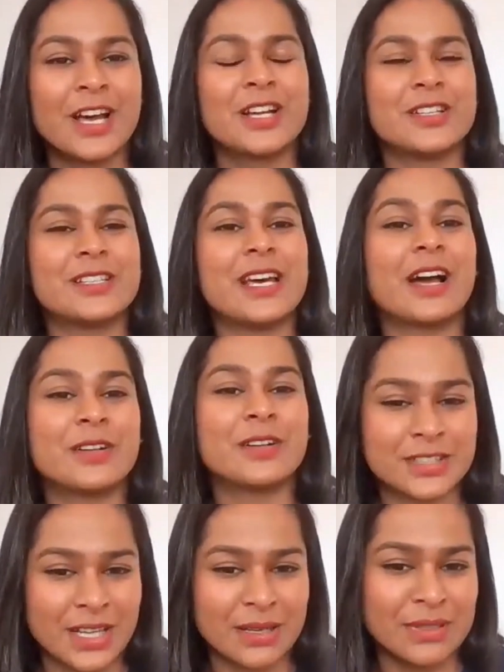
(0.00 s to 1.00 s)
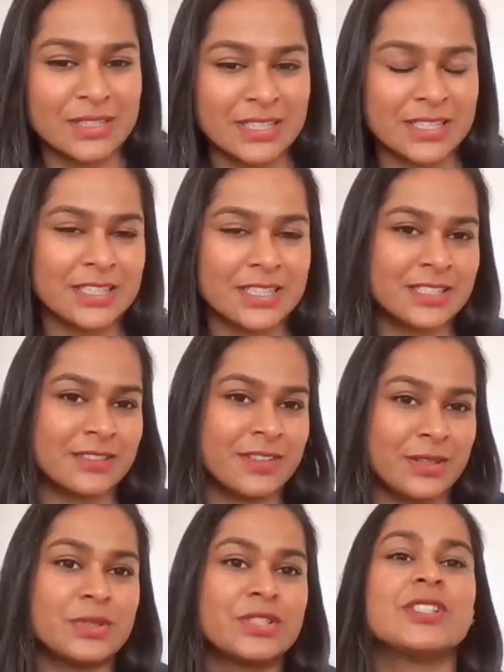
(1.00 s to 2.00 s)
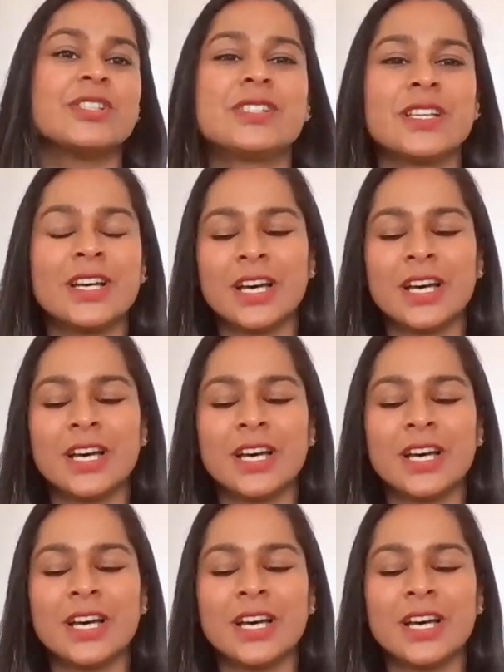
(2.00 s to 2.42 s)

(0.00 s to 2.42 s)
to tackle Duchenne muscular dystrophy, which is